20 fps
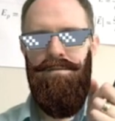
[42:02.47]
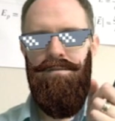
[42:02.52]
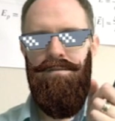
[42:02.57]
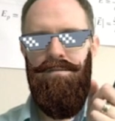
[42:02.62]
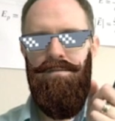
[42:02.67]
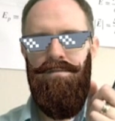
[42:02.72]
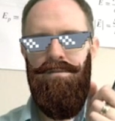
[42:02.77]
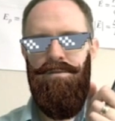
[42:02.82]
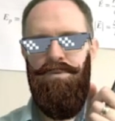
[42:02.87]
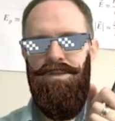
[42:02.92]

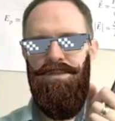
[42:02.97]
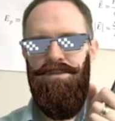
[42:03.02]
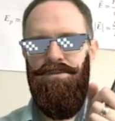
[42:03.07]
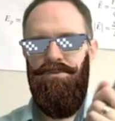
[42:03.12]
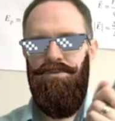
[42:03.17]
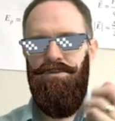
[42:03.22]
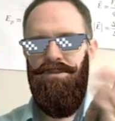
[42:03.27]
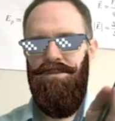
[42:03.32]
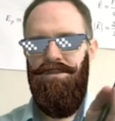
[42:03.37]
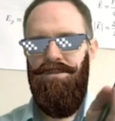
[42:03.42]
the
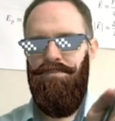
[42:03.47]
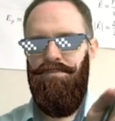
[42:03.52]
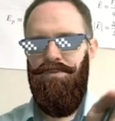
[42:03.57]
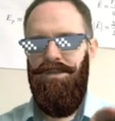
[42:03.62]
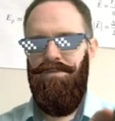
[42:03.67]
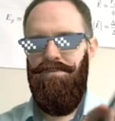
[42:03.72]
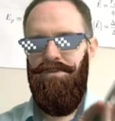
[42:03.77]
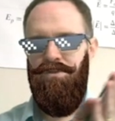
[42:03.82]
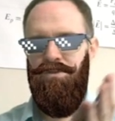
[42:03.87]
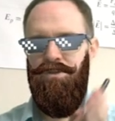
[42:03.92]
resolution is
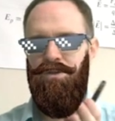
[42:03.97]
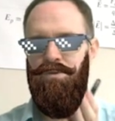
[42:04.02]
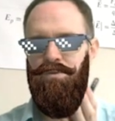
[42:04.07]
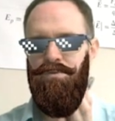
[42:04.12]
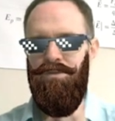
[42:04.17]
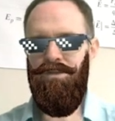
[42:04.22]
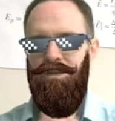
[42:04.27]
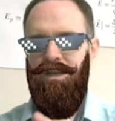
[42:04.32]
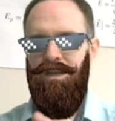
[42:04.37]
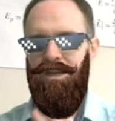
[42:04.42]
approximately 2
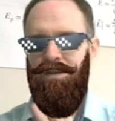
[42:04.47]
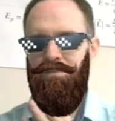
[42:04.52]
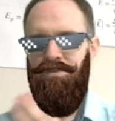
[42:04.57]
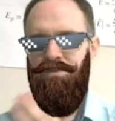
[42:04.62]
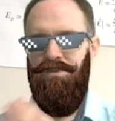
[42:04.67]
times the